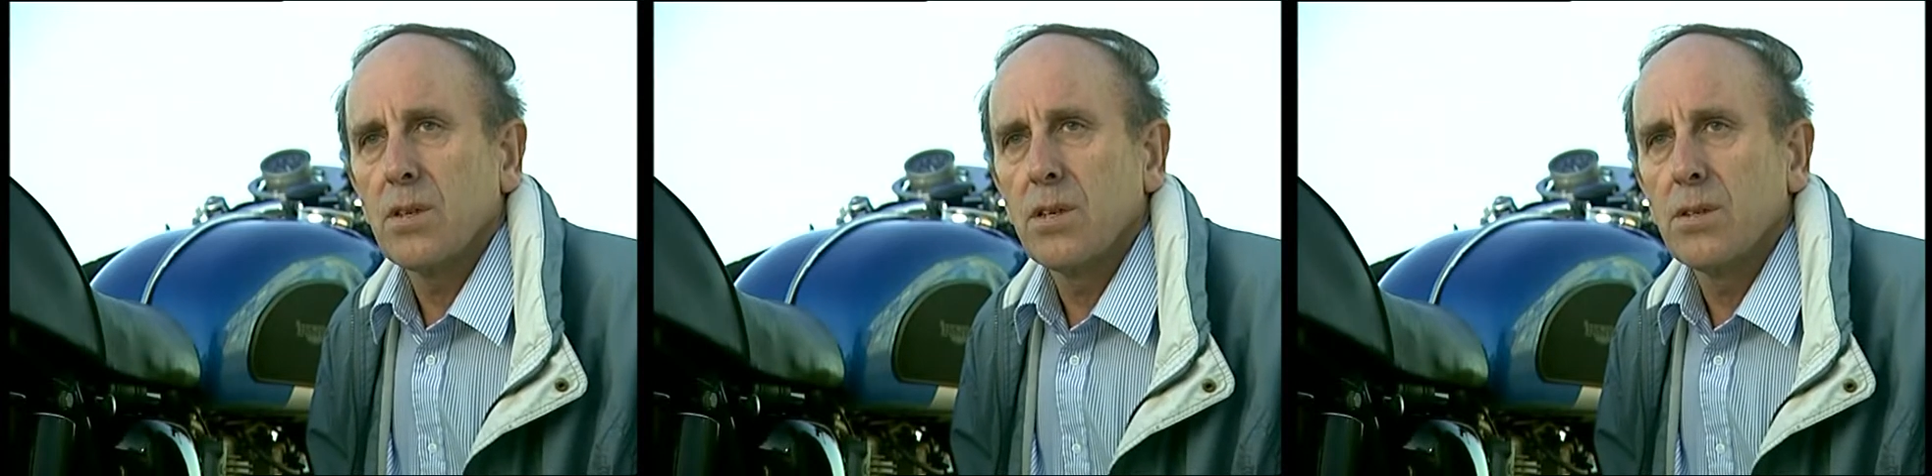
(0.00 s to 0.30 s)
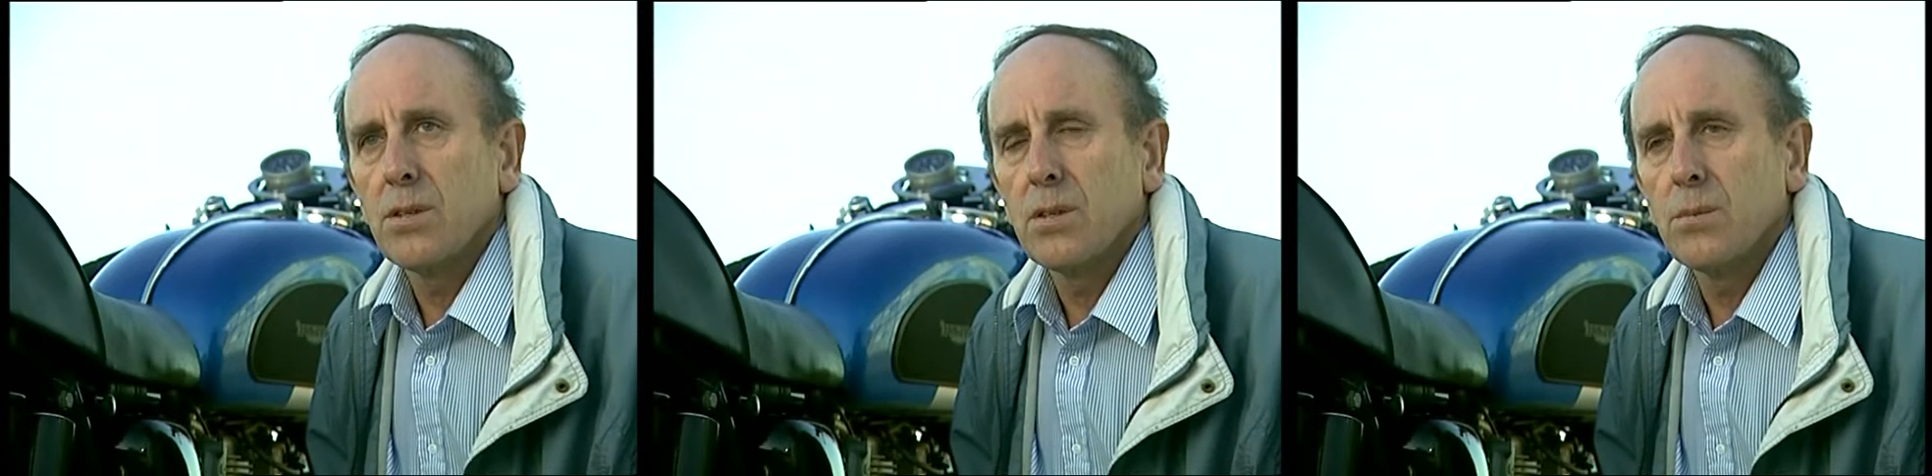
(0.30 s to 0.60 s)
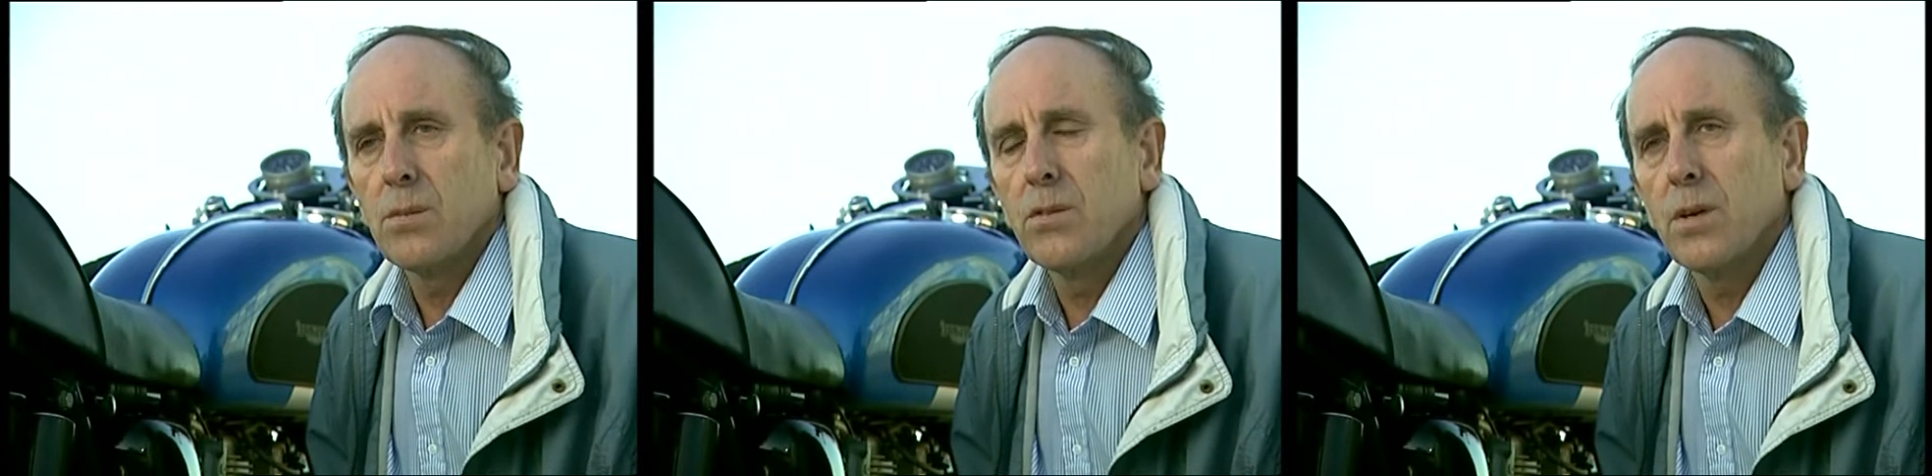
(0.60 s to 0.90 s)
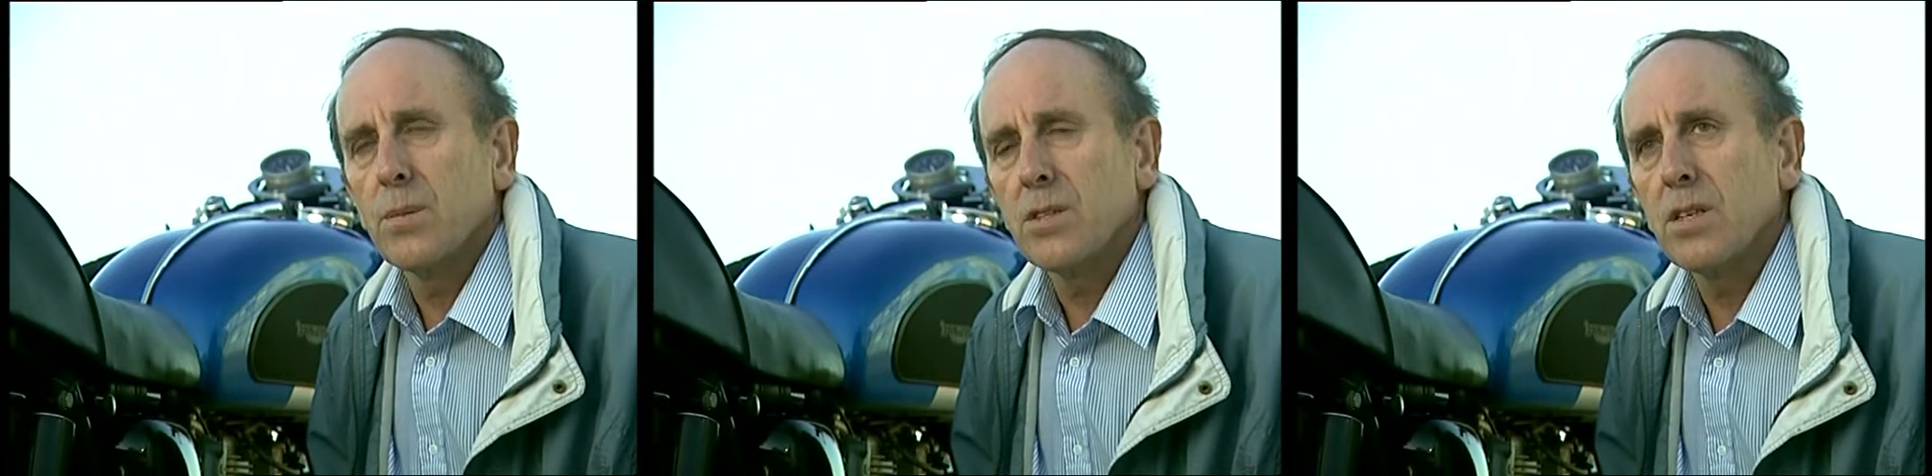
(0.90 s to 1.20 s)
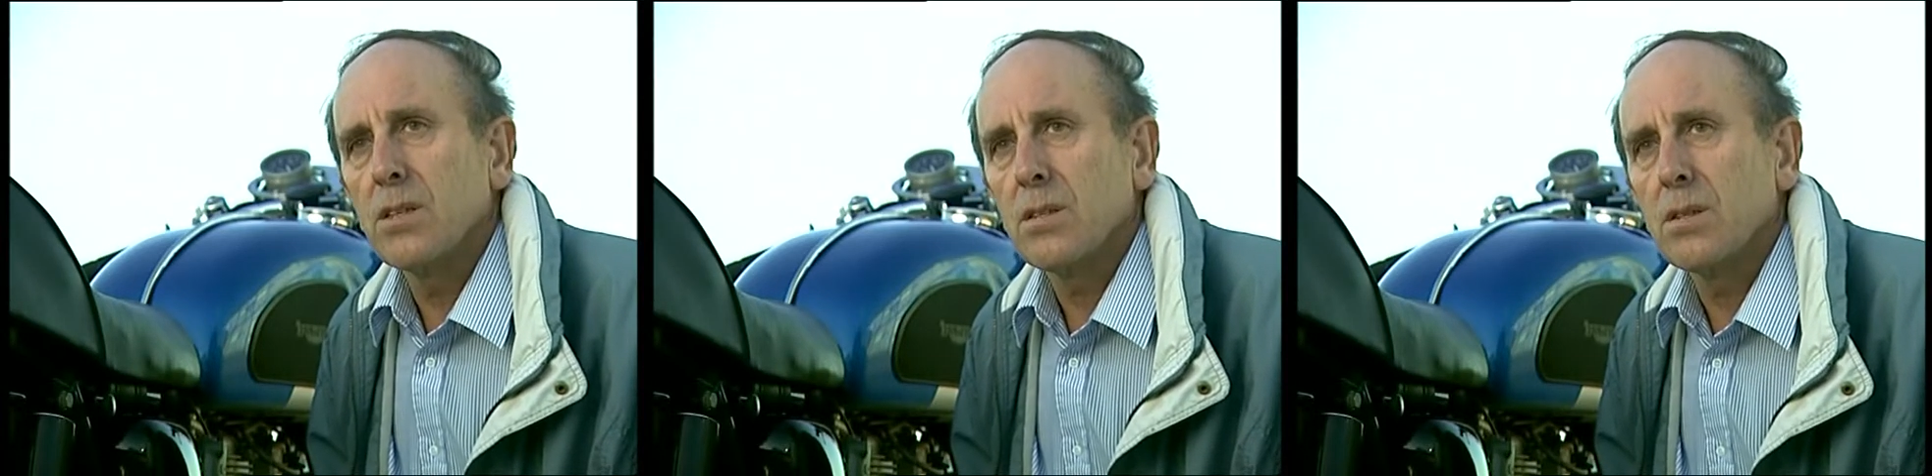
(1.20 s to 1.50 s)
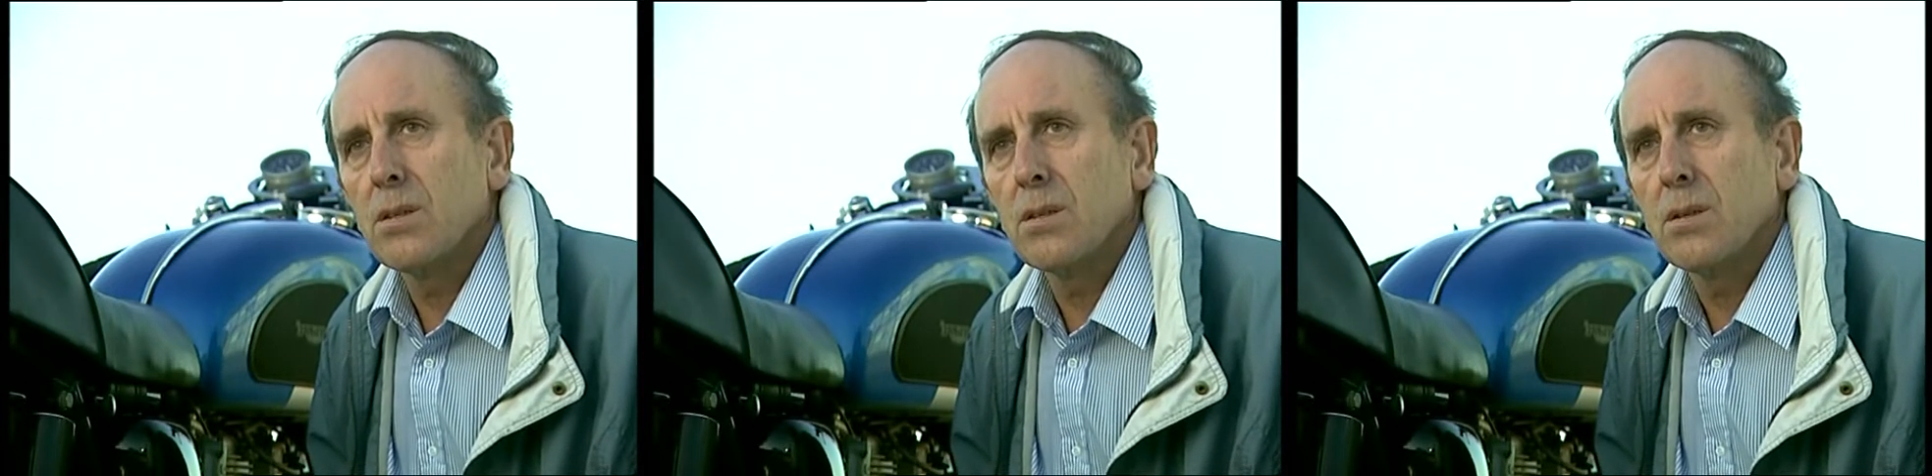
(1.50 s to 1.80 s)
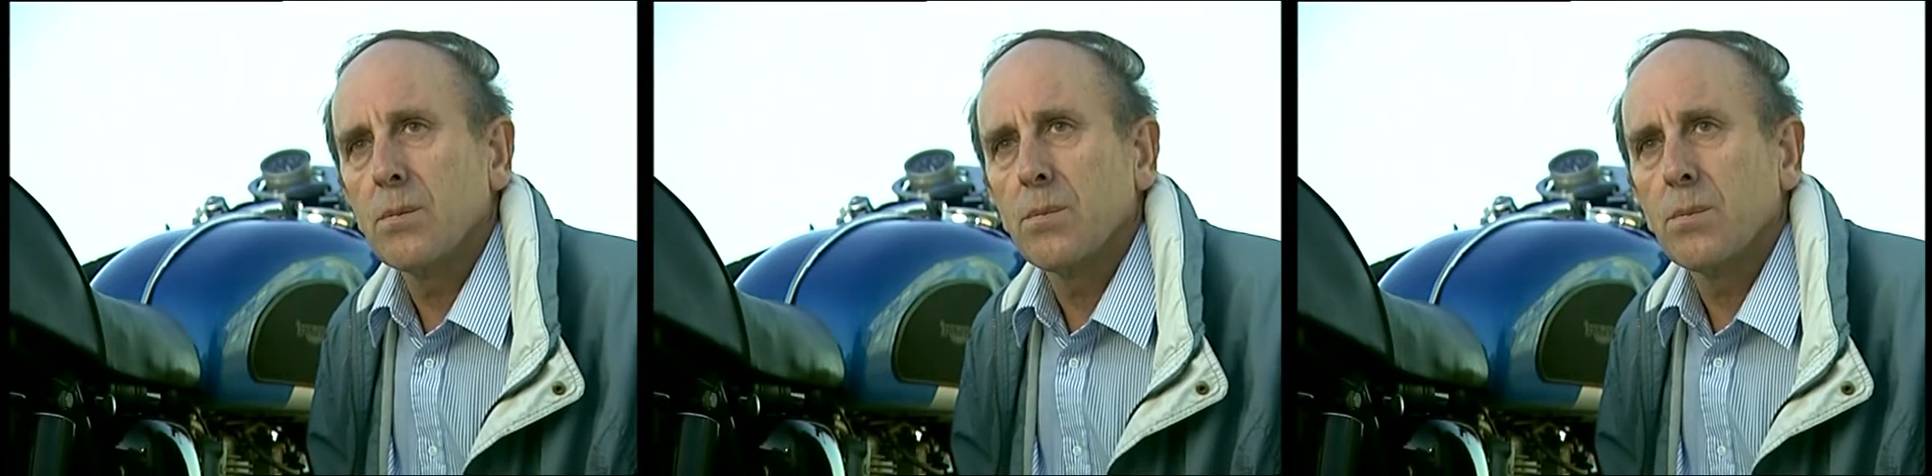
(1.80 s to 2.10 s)
in Europe were represented
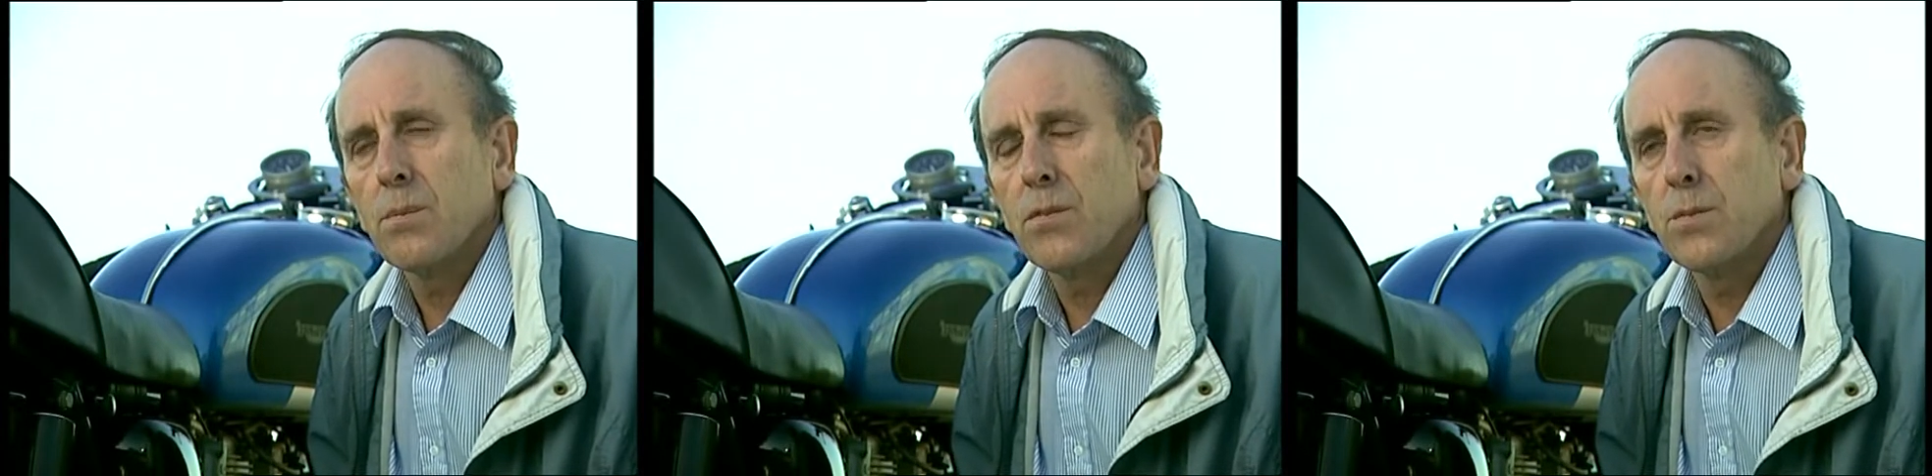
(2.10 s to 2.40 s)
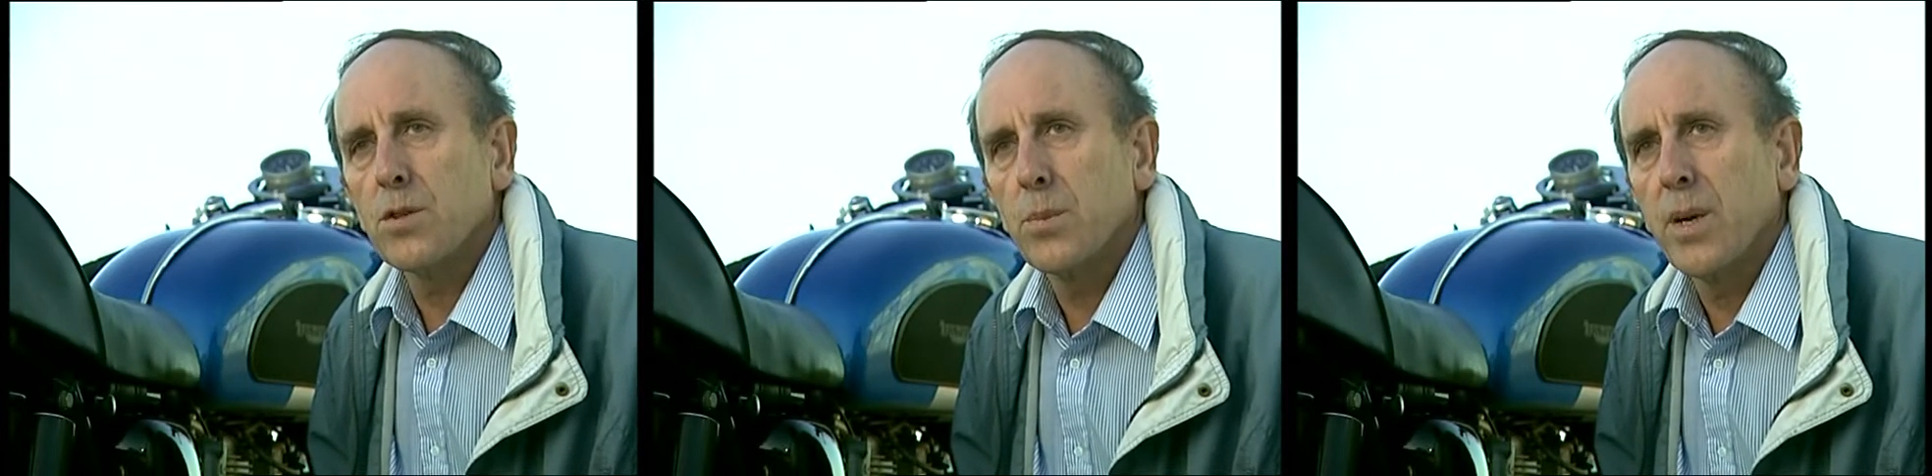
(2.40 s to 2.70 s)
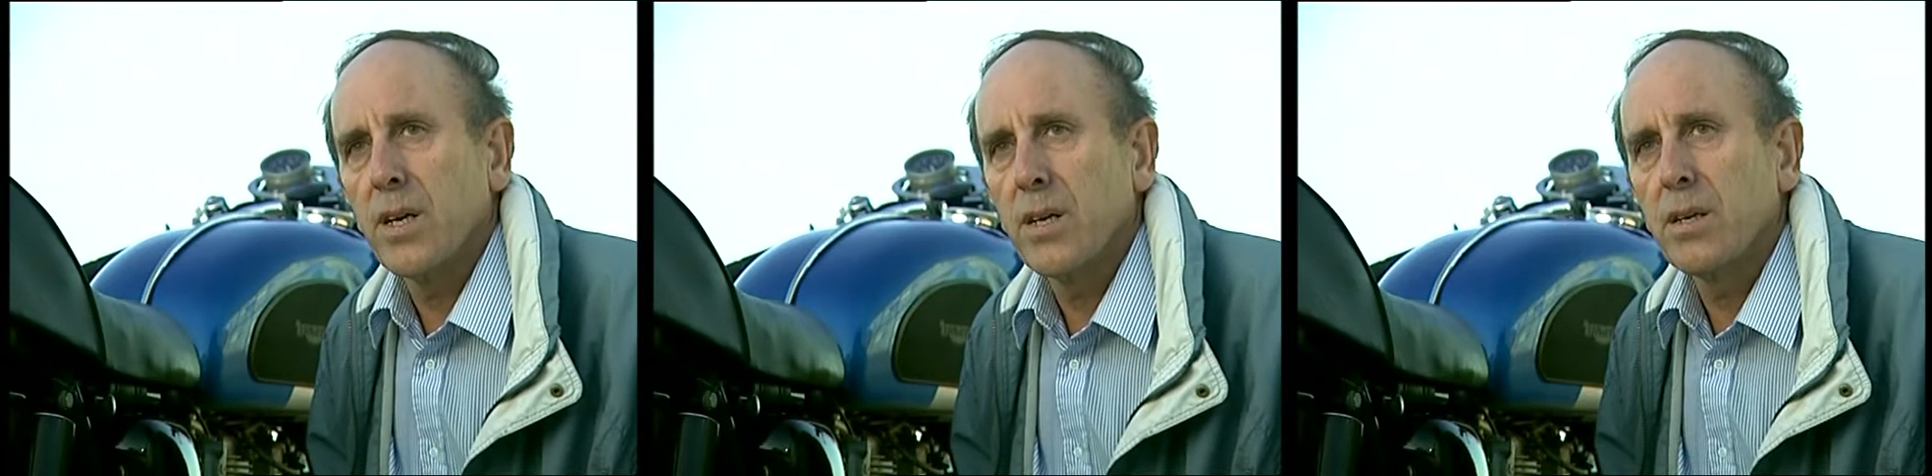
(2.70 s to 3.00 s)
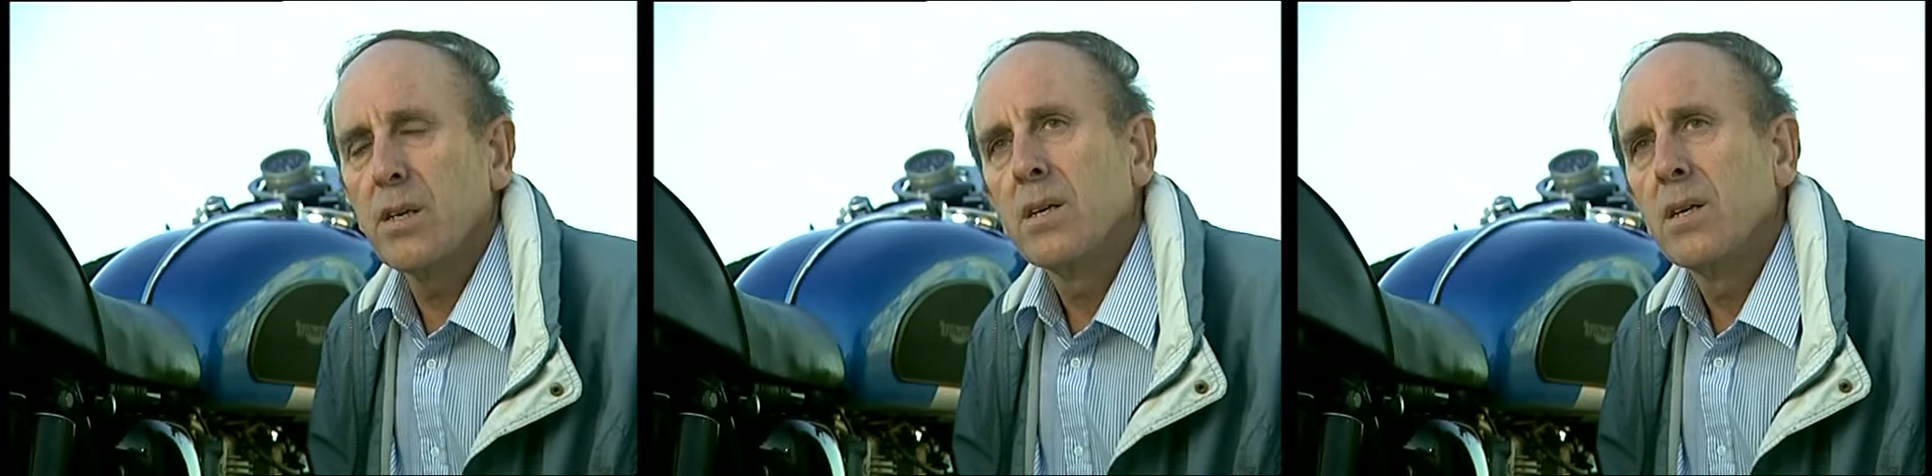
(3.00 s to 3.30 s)
from Spain